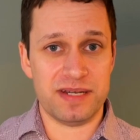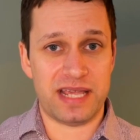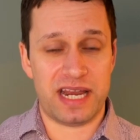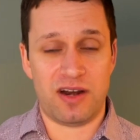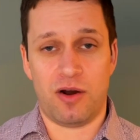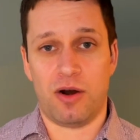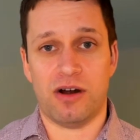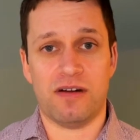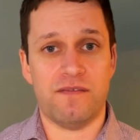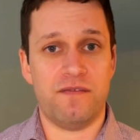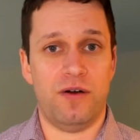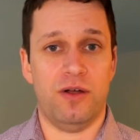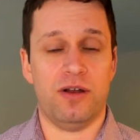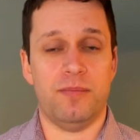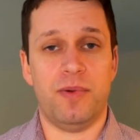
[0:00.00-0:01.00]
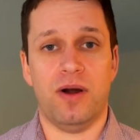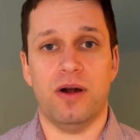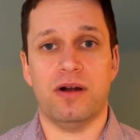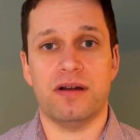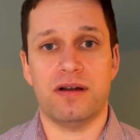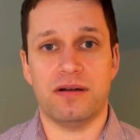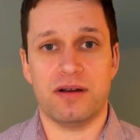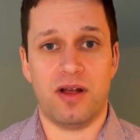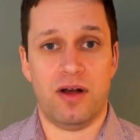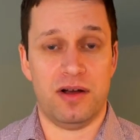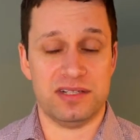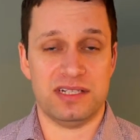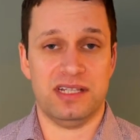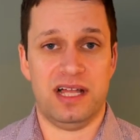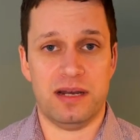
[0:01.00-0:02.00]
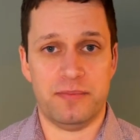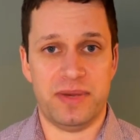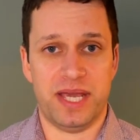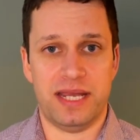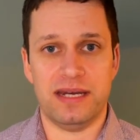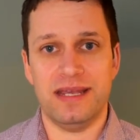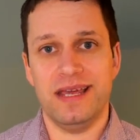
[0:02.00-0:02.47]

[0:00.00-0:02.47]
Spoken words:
getting hard and falling apart and causing a lot of pain.